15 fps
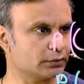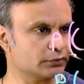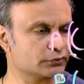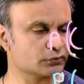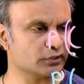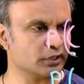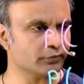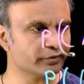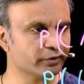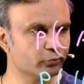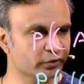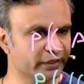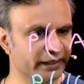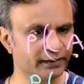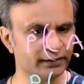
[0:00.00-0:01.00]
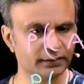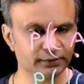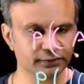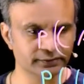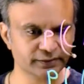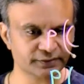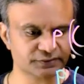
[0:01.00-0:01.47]
so now we have to get
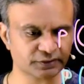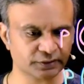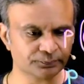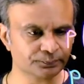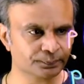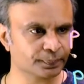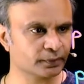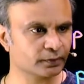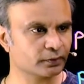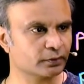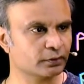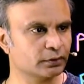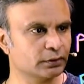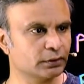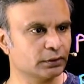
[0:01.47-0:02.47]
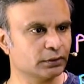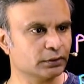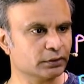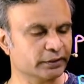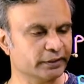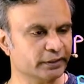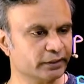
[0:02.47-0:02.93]
this sum.
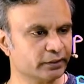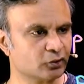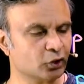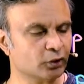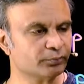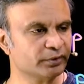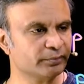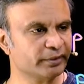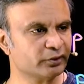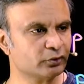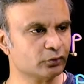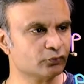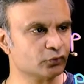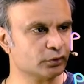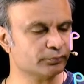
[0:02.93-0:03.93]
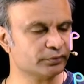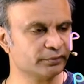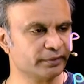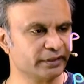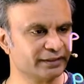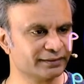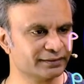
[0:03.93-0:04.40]
Here complement of
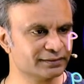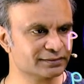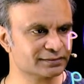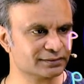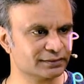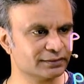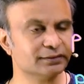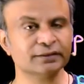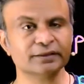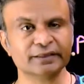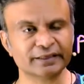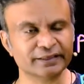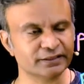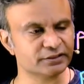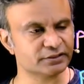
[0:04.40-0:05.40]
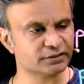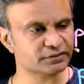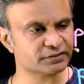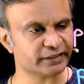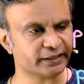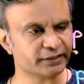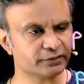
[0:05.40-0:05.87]
complement is
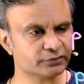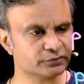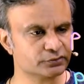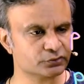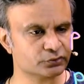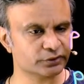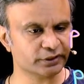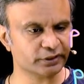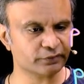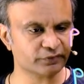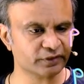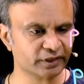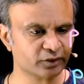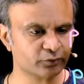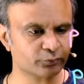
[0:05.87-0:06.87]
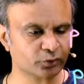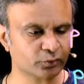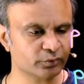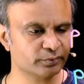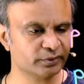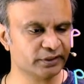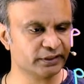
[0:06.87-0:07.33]
initial set. So here we have
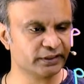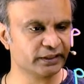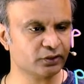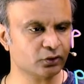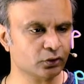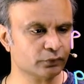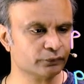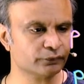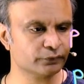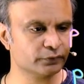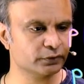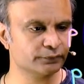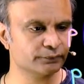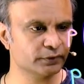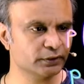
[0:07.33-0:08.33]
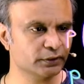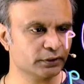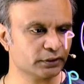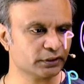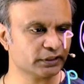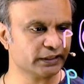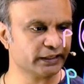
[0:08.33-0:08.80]
probability of
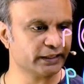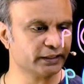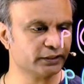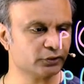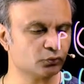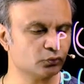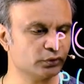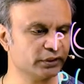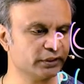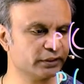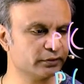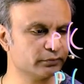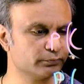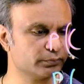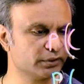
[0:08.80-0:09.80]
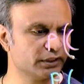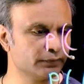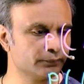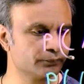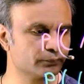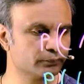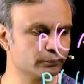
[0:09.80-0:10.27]
A union B
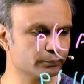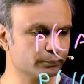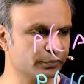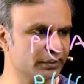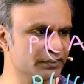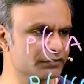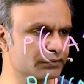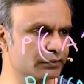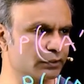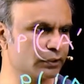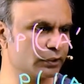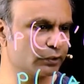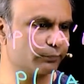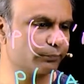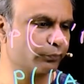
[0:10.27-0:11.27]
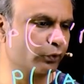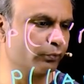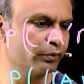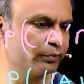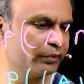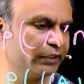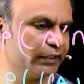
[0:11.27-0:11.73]
plus
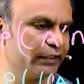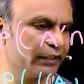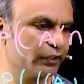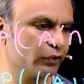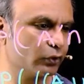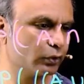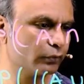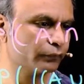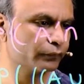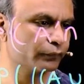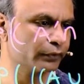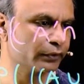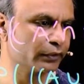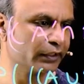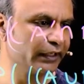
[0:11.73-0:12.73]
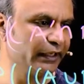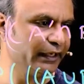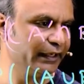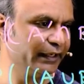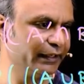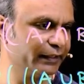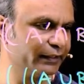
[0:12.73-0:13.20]
probability of A
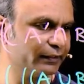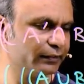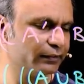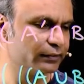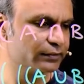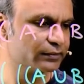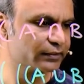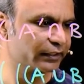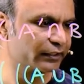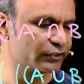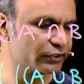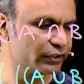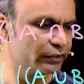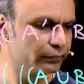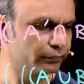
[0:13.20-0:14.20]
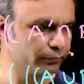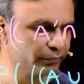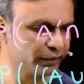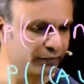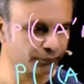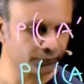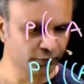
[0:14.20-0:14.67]
intersection B.